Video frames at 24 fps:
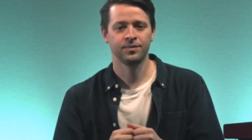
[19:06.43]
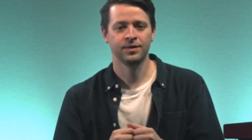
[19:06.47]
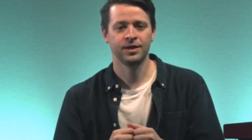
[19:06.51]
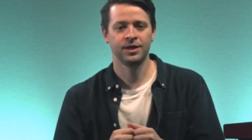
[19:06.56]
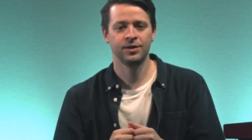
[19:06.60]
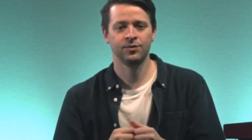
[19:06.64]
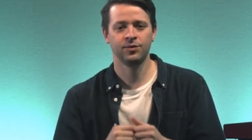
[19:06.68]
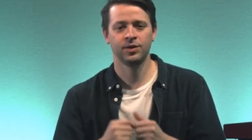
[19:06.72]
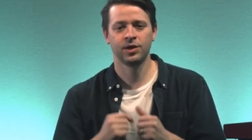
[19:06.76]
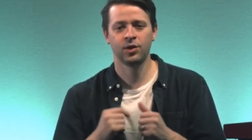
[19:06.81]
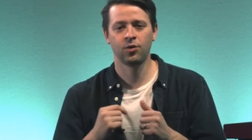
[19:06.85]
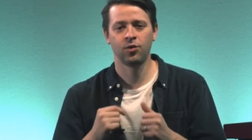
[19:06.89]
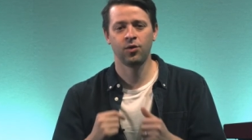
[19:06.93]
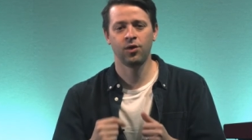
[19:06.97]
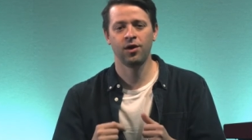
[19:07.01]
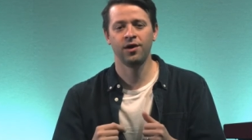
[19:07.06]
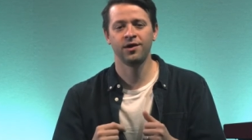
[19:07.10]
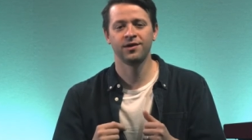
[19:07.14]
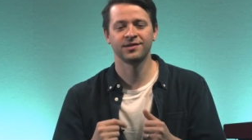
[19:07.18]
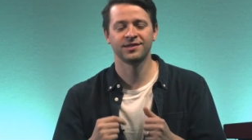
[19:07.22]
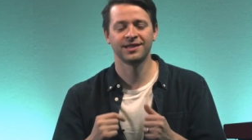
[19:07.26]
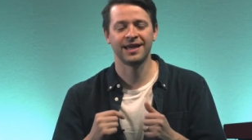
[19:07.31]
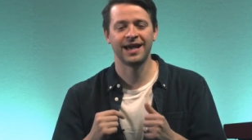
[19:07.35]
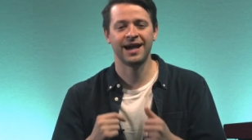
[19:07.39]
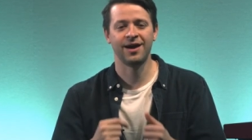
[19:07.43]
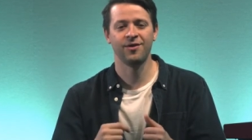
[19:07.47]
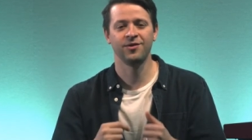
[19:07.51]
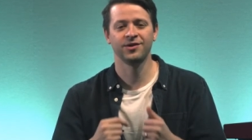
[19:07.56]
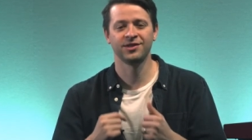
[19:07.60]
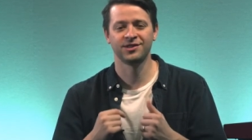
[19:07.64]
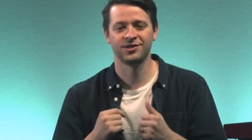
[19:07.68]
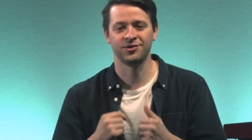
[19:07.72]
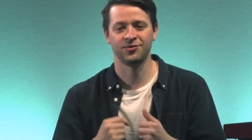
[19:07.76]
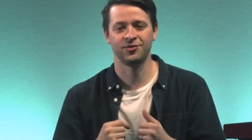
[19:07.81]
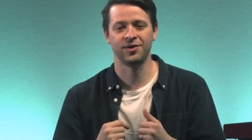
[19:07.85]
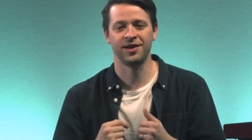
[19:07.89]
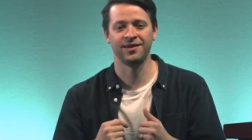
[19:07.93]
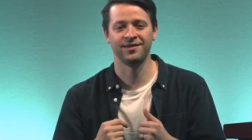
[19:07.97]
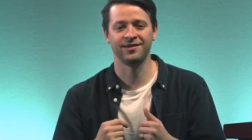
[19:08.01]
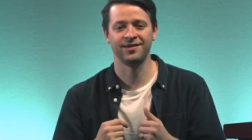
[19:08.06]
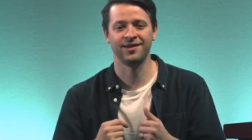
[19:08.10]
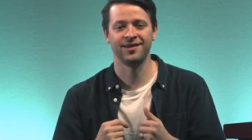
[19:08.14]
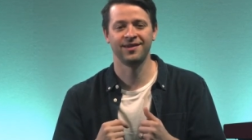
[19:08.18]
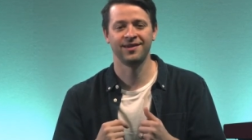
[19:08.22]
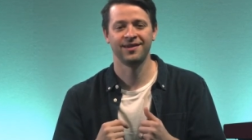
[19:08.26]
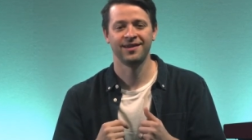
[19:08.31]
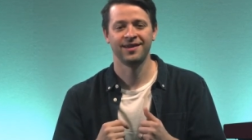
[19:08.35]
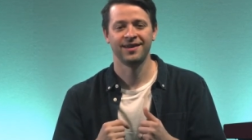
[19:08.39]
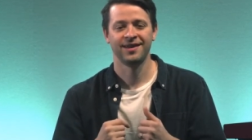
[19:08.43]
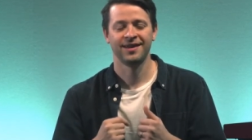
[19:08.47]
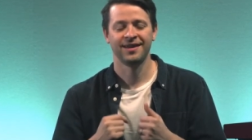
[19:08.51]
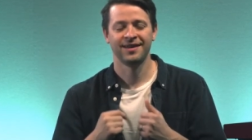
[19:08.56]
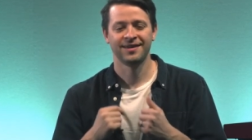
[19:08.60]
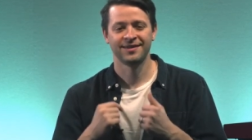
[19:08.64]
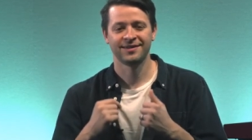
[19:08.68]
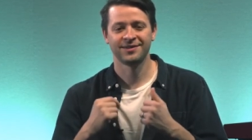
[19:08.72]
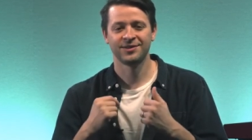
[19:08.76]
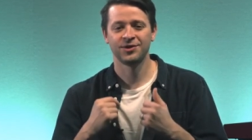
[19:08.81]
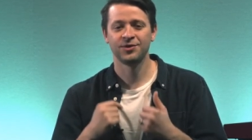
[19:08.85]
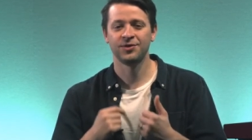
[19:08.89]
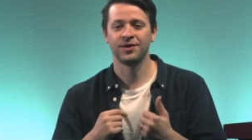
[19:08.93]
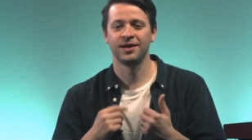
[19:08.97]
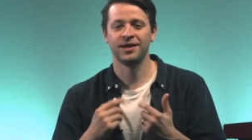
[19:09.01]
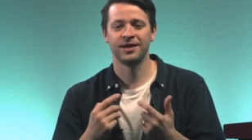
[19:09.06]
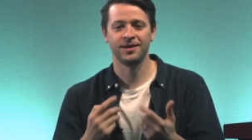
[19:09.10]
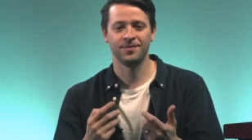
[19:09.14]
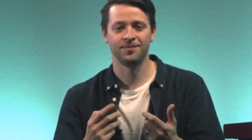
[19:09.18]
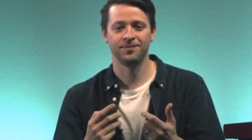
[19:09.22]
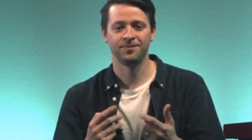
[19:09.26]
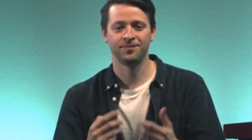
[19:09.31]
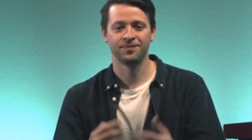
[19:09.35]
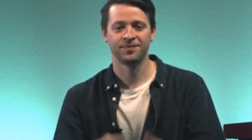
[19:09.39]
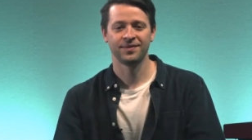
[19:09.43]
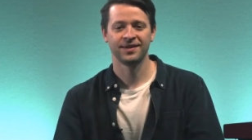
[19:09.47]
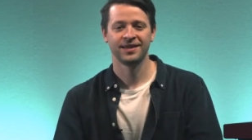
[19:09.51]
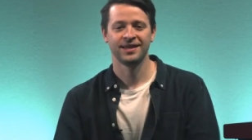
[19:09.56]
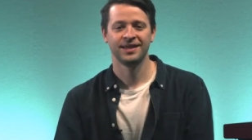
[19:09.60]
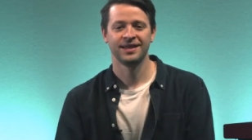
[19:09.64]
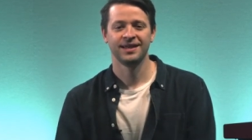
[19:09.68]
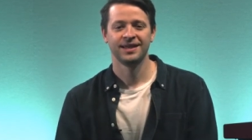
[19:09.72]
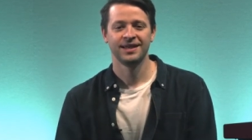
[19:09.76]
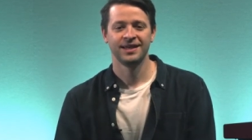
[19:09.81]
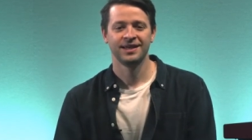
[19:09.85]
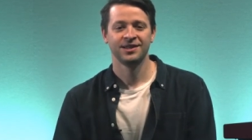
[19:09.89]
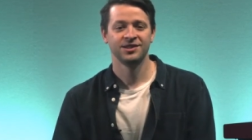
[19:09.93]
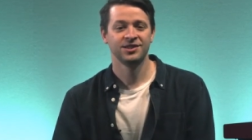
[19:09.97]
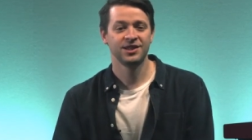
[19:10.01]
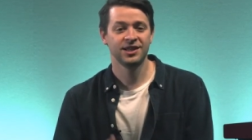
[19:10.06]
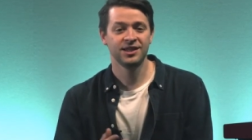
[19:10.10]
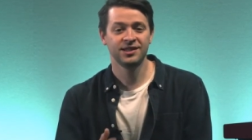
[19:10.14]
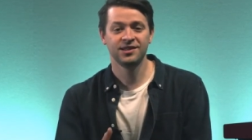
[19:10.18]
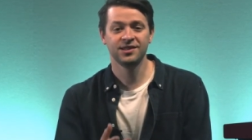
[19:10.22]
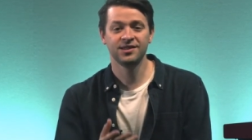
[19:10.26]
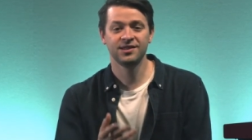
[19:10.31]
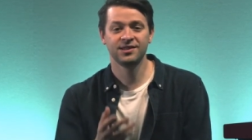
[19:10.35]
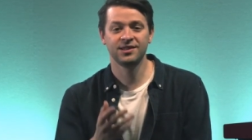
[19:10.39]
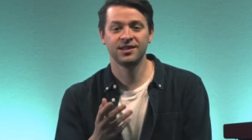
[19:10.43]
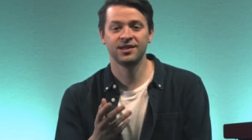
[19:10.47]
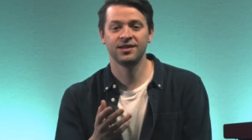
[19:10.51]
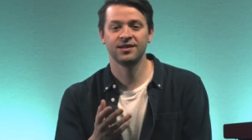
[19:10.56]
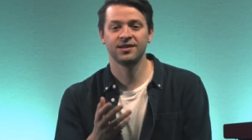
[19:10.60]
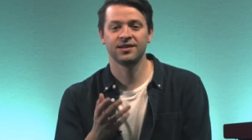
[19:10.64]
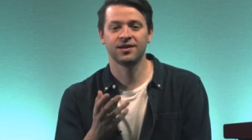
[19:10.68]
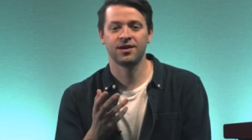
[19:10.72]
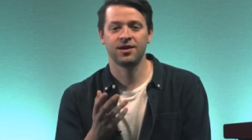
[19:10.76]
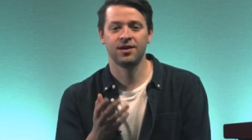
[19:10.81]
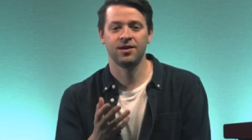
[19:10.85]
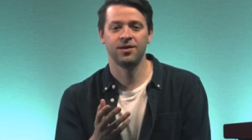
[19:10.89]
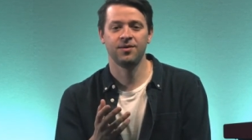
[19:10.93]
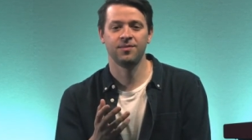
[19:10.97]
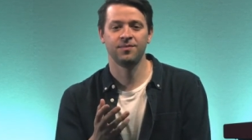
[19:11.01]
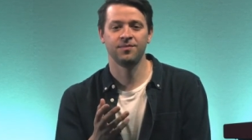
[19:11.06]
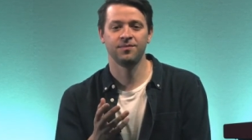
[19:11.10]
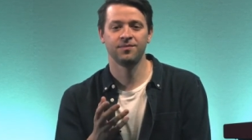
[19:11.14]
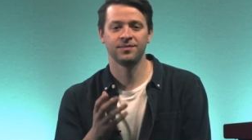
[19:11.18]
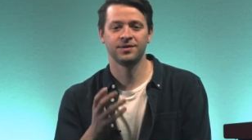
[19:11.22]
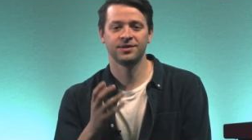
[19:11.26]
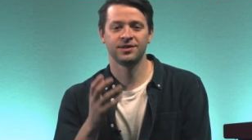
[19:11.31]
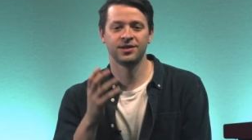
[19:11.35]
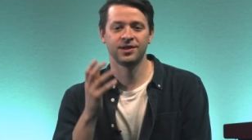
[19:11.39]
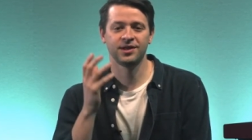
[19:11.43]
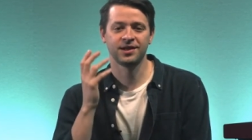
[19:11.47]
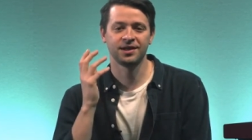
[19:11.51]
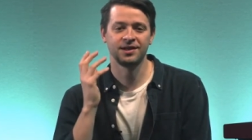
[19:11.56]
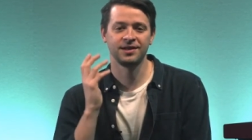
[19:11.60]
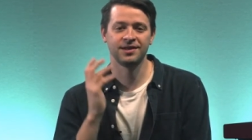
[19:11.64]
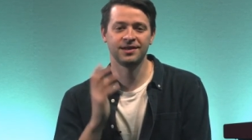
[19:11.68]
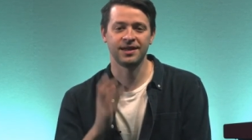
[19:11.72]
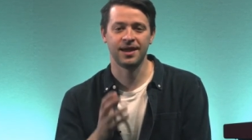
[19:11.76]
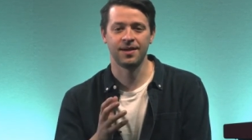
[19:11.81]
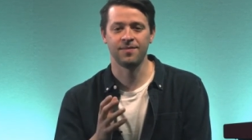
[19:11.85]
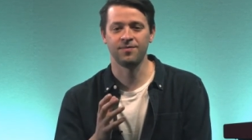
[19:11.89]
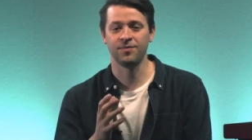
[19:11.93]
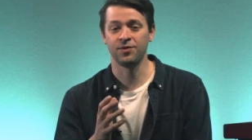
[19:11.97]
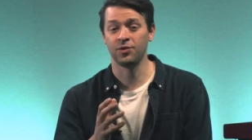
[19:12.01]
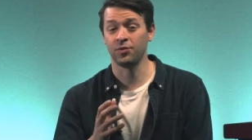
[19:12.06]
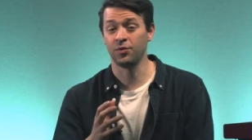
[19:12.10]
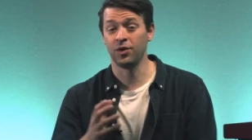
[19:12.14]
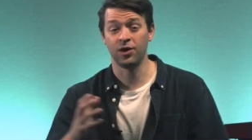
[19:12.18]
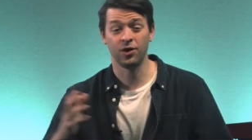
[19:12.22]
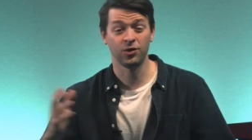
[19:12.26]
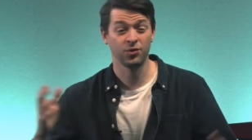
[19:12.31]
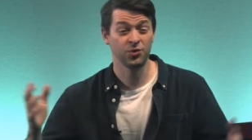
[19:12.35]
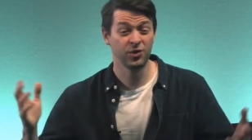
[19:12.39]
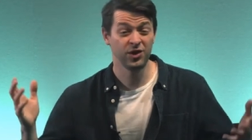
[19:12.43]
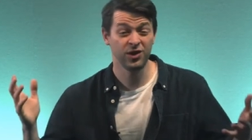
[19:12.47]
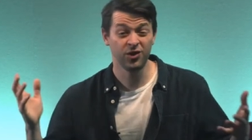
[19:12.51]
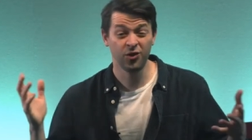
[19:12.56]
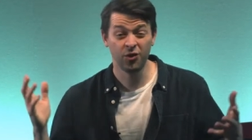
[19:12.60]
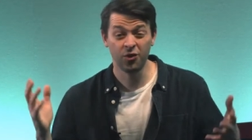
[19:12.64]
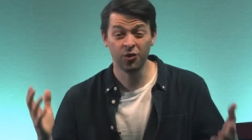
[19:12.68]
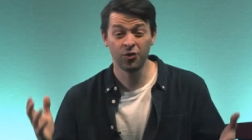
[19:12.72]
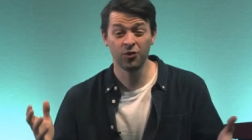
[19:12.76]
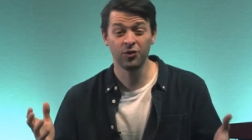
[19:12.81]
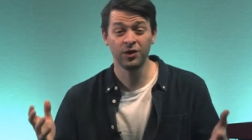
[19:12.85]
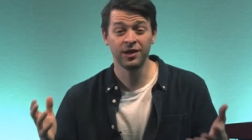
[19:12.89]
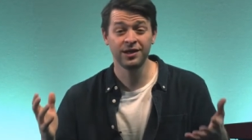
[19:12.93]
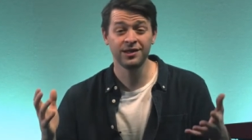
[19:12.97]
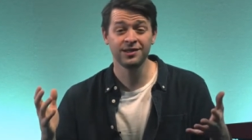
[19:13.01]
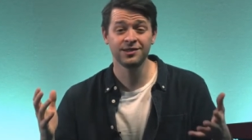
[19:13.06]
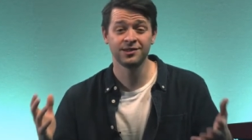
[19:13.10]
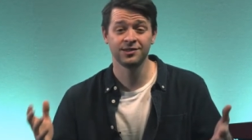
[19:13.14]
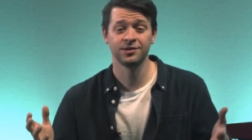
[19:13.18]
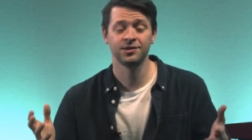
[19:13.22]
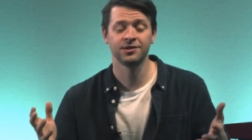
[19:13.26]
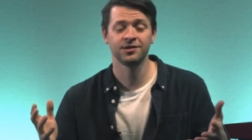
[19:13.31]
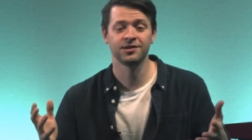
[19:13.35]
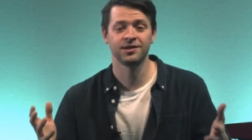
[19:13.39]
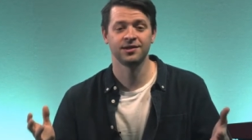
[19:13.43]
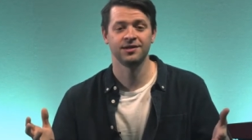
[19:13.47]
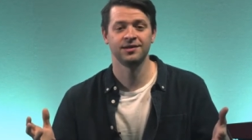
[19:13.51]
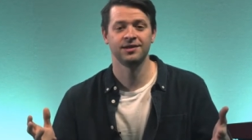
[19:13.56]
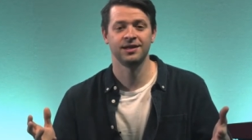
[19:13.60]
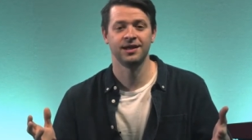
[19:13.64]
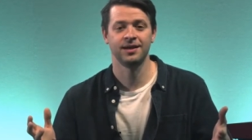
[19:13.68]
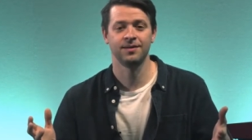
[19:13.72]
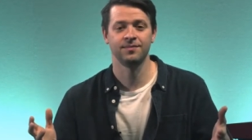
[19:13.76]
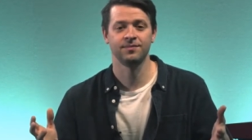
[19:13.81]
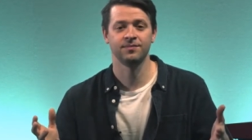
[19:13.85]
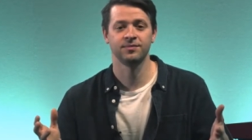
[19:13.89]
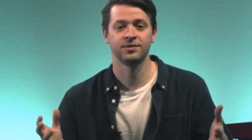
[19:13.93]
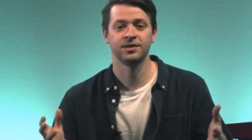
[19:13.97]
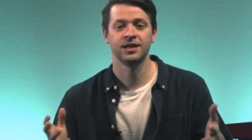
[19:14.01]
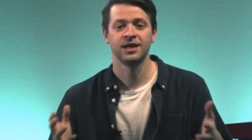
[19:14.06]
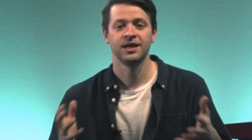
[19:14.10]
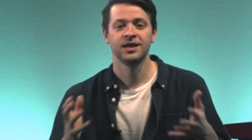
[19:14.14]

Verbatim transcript: It requires our surrender to him. Jesus didn't come to condemn the world. We already stood condemned.